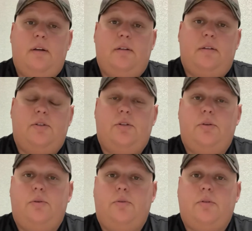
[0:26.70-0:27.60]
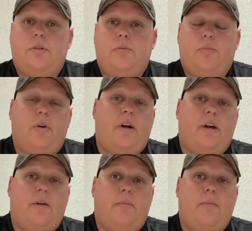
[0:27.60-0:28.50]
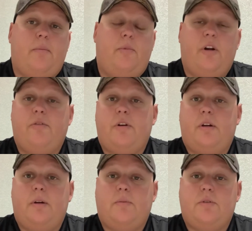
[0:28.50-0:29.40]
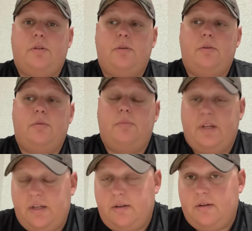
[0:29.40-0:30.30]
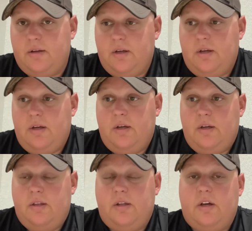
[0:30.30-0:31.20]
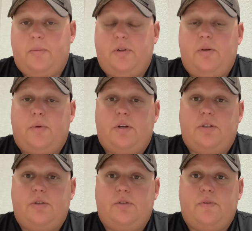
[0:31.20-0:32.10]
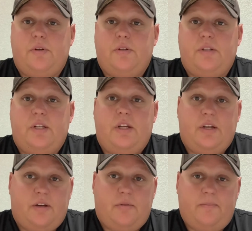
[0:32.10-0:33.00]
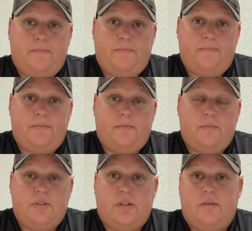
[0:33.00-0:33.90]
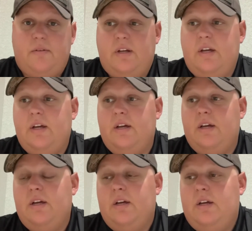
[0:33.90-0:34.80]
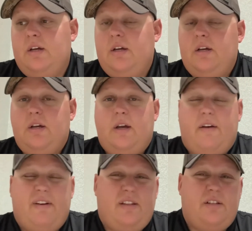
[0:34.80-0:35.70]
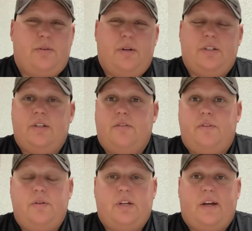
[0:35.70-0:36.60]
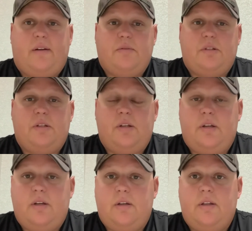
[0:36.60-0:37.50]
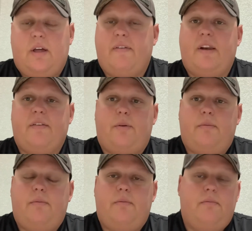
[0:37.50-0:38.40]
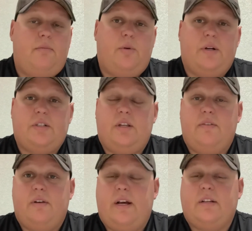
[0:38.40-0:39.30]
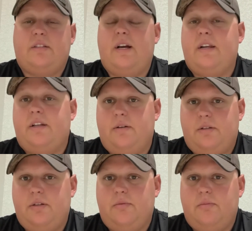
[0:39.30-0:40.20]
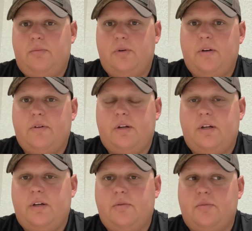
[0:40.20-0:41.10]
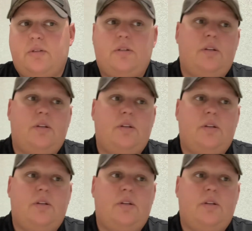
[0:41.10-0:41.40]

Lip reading: to choose Prime whenever it comes to being the company you want to choose for your CDL. So, I've had this question a few times. I've had a question even outside of YouTube whenever it comes